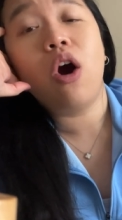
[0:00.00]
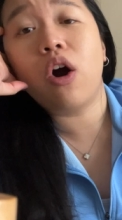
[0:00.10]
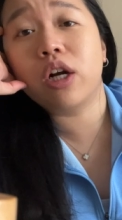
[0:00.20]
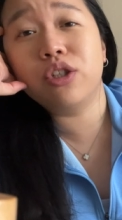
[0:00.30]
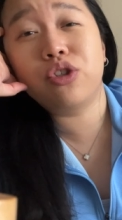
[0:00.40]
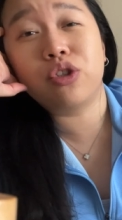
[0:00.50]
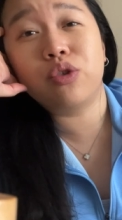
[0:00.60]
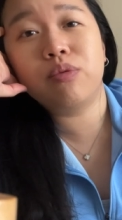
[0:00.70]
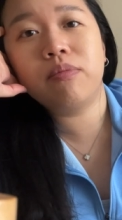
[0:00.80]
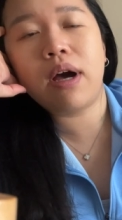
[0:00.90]
are on
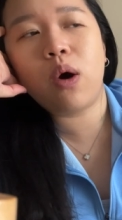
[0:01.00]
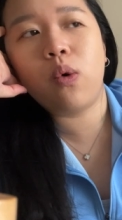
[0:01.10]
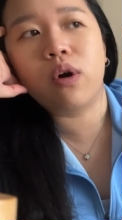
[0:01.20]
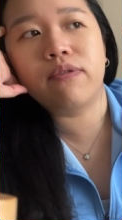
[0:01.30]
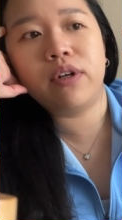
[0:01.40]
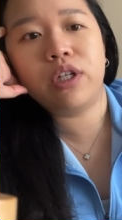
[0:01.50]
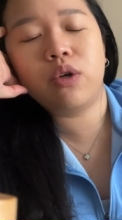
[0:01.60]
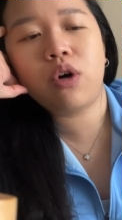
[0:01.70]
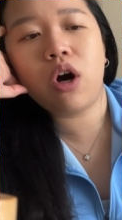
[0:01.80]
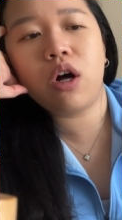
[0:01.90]
Zoom or video
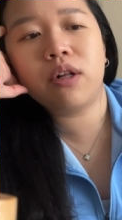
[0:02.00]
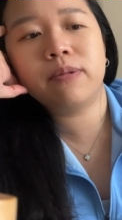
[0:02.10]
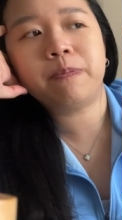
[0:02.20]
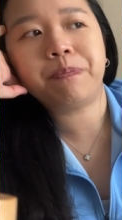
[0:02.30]
call